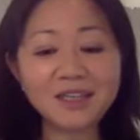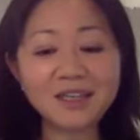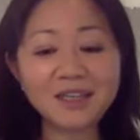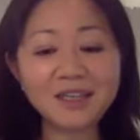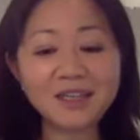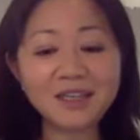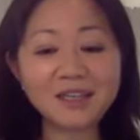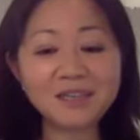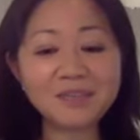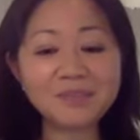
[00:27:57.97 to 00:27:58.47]

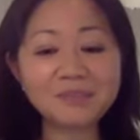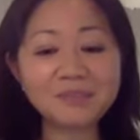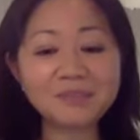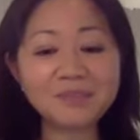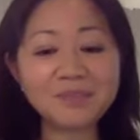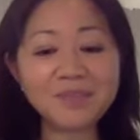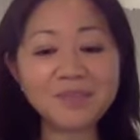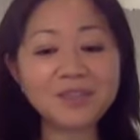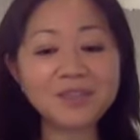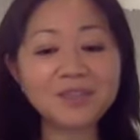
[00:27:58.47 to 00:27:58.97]

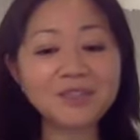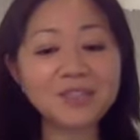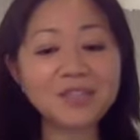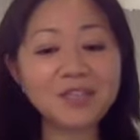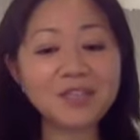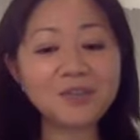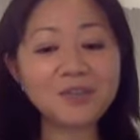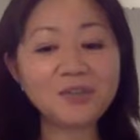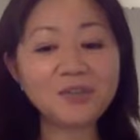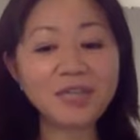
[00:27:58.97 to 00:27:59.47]
So
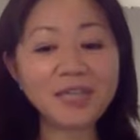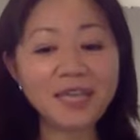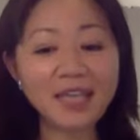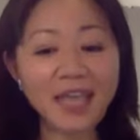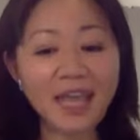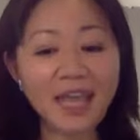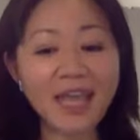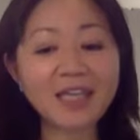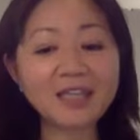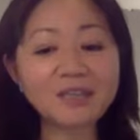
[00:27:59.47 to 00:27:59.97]
that you can
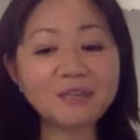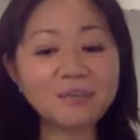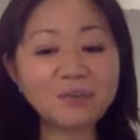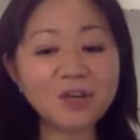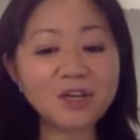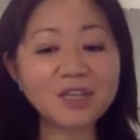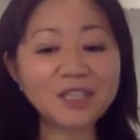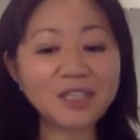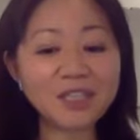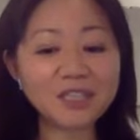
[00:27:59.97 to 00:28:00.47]
gain
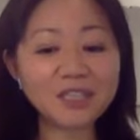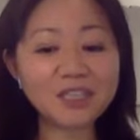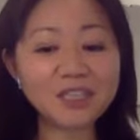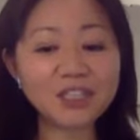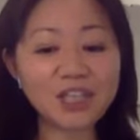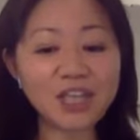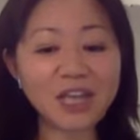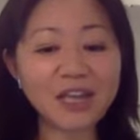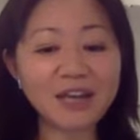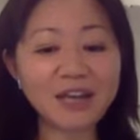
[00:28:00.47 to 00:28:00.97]
market
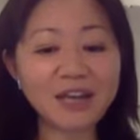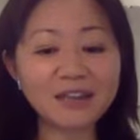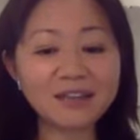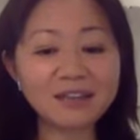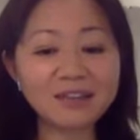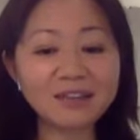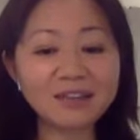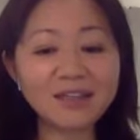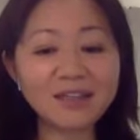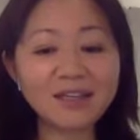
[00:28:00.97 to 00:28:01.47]
share.